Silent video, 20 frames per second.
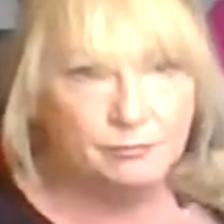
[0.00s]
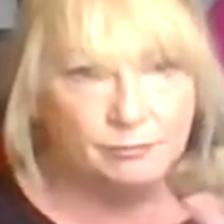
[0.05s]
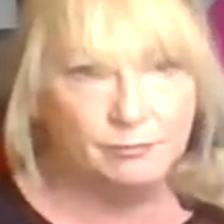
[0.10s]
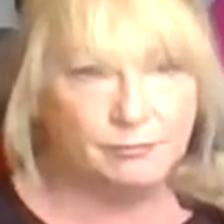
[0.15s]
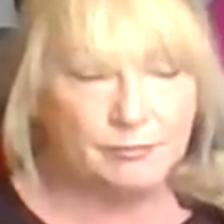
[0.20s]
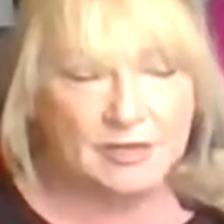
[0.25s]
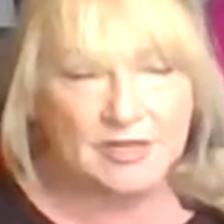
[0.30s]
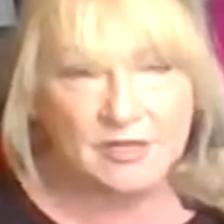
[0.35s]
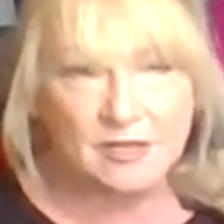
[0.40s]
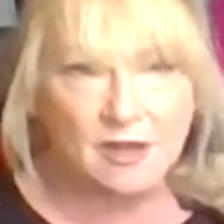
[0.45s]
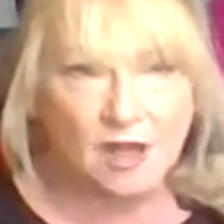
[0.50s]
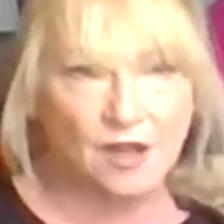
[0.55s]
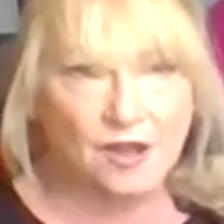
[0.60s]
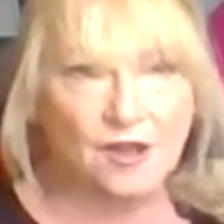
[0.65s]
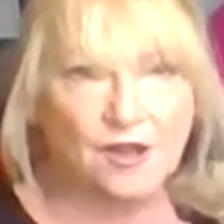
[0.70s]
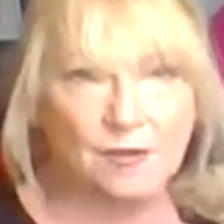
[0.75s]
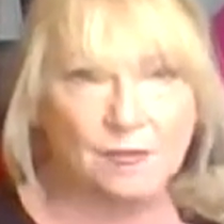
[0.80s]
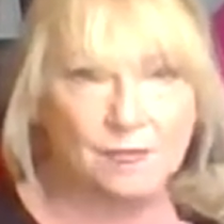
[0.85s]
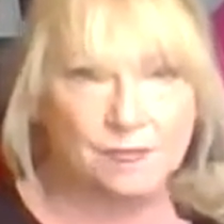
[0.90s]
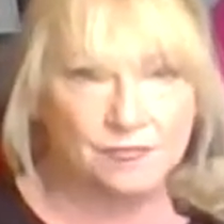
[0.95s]
be
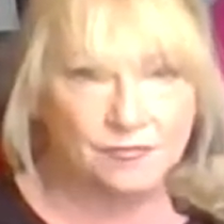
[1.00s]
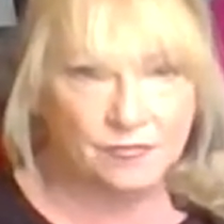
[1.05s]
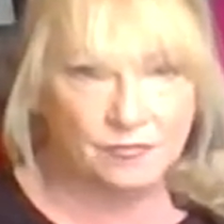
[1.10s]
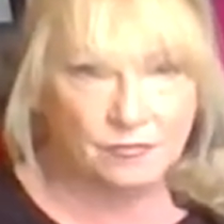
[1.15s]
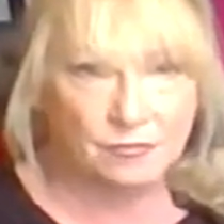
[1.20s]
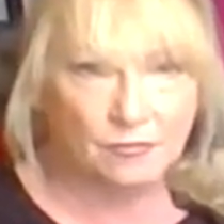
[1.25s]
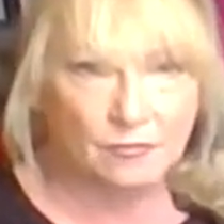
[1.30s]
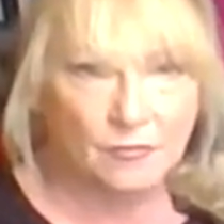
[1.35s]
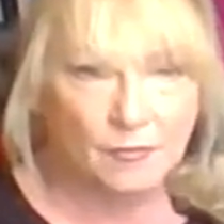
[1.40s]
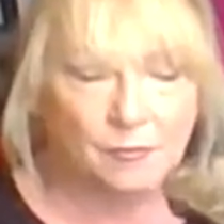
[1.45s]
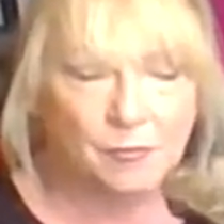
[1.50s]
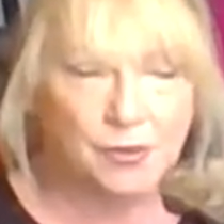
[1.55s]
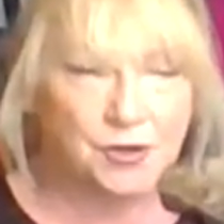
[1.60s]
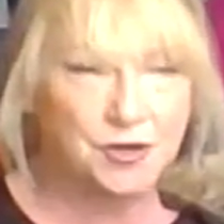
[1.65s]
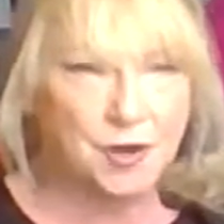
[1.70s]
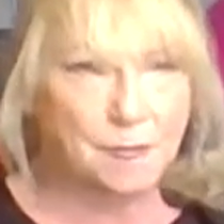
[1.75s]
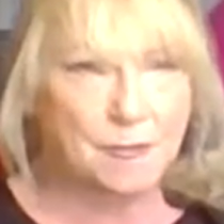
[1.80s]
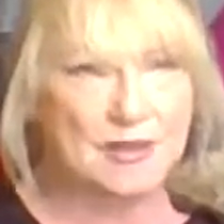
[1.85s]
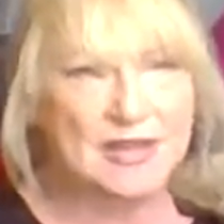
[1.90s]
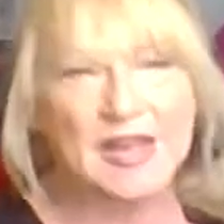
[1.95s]
put
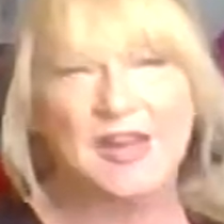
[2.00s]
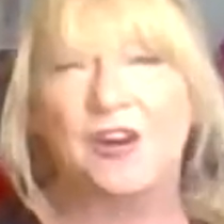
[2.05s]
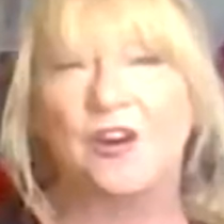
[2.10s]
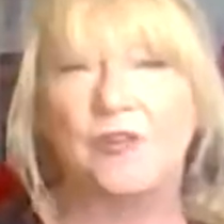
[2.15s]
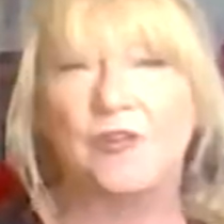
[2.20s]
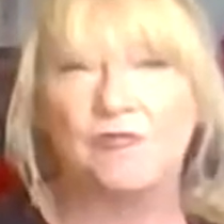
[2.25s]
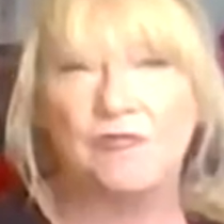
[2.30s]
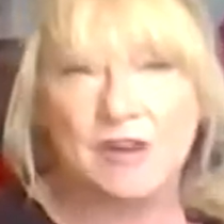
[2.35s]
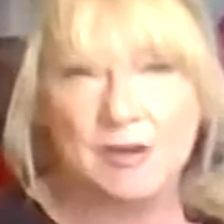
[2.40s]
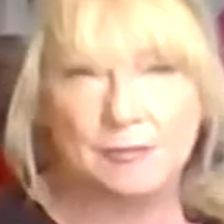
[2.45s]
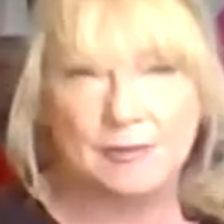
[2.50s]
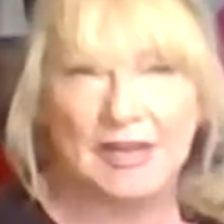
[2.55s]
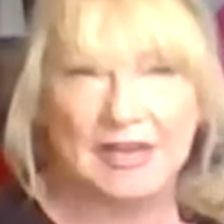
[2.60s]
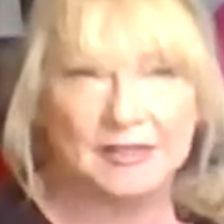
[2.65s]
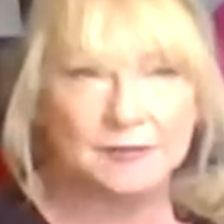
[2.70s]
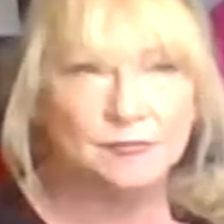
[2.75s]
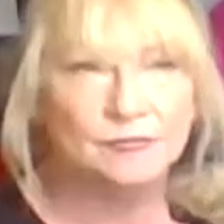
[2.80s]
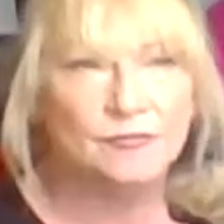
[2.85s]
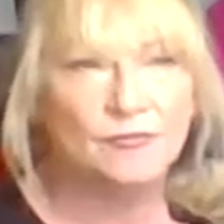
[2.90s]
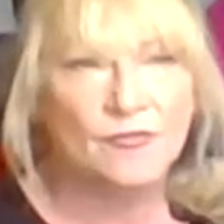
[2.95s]
up again on a
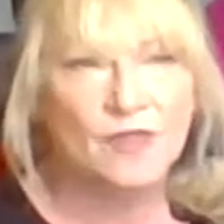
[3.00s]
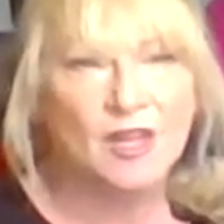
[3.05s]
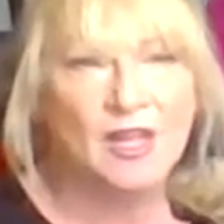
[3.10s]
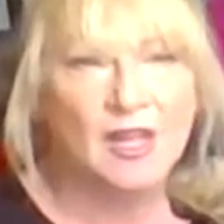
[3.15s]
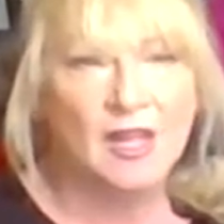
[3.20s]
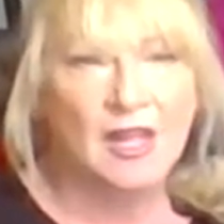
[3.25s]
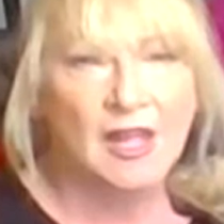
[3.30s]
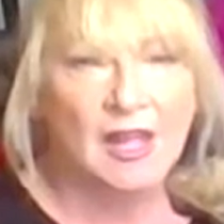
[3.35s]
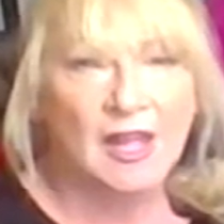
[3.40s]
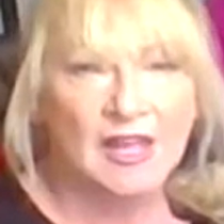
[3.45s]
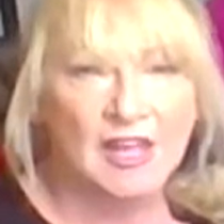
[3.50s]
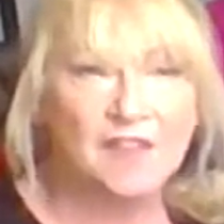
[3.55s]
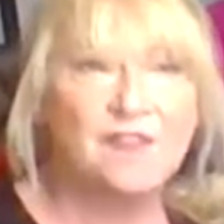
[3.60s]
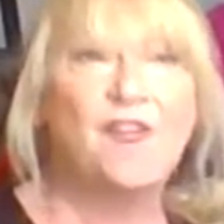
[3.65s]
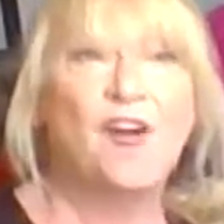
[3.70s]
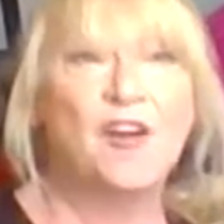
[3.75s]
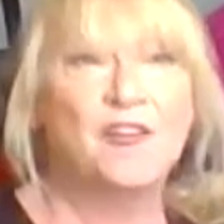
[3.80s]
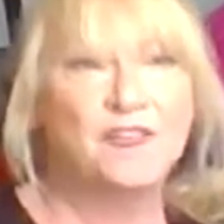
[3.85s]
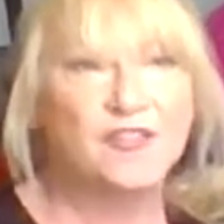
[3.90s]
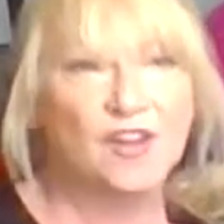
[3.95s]
replay if
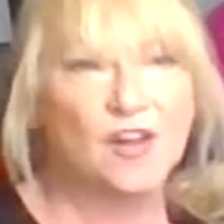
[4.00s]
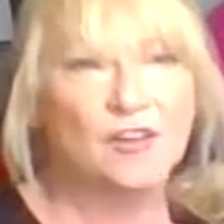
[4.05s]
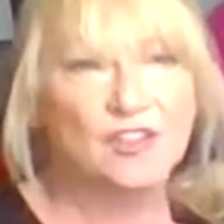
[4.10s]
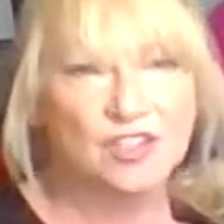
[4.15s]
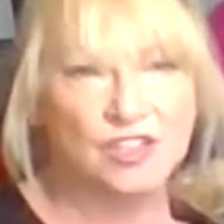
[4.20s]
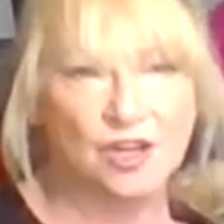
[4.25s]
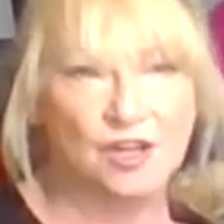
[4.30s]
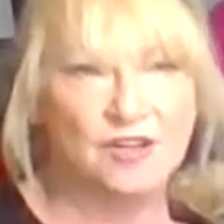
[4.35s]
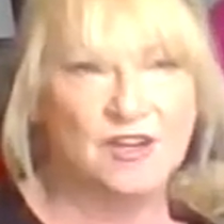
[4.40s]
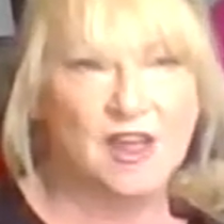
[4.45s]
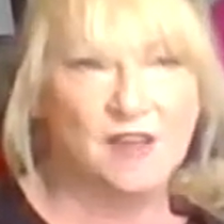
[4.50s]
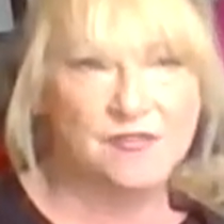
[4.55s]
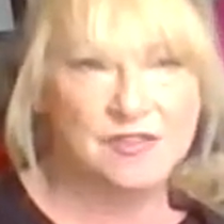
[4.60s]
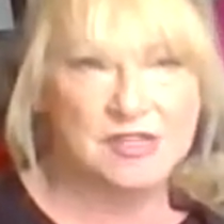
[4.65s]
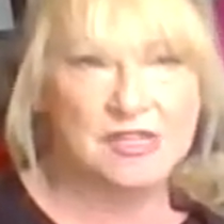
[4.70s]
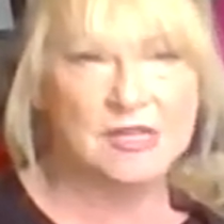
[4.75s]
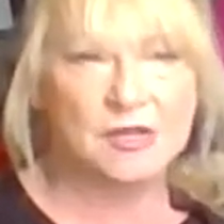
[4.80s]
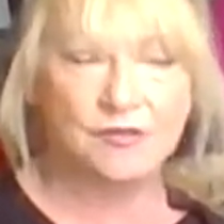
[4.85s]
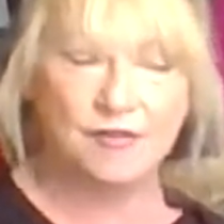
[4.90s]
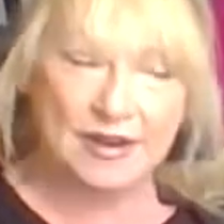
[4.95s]
I've done
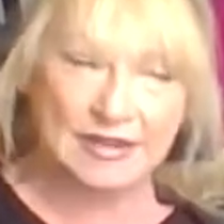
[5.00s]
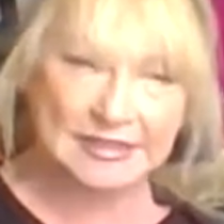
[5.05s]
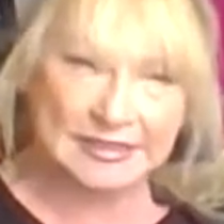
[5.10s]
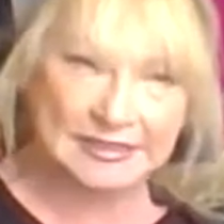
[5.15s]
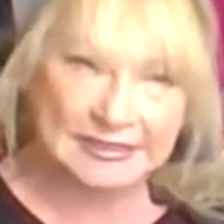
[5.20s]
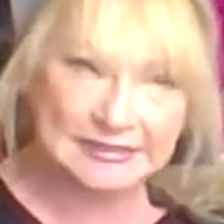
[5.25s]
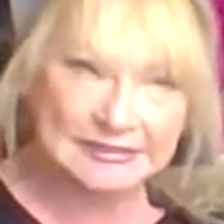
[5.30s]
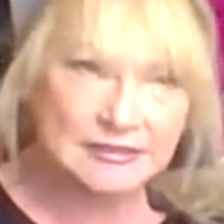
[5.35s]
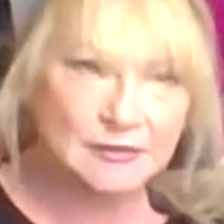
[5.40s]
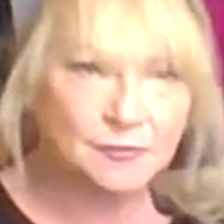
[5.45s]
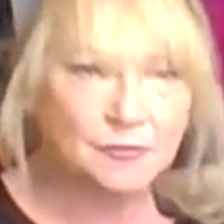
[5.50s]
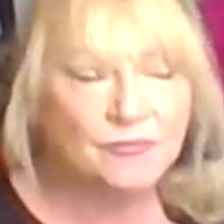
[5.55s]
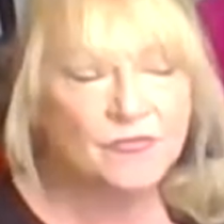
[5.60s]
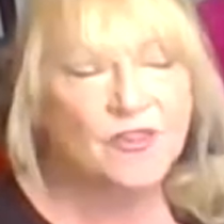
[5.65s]
everything correctly.